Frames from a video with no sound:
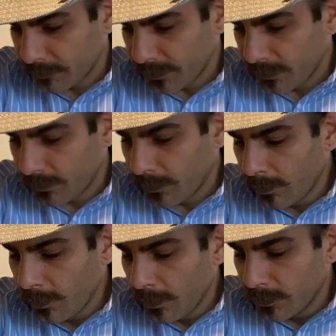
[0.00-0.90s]
Bean
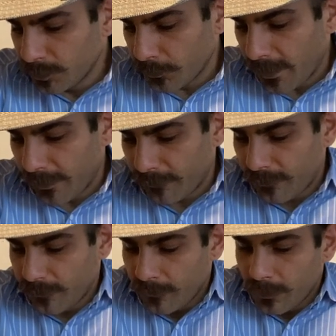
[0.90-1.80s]
giraffe.
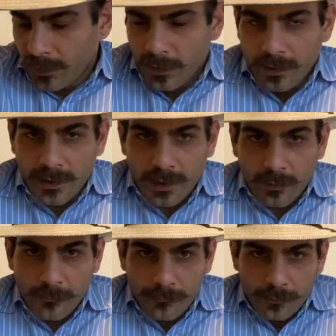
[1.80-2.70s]
Now,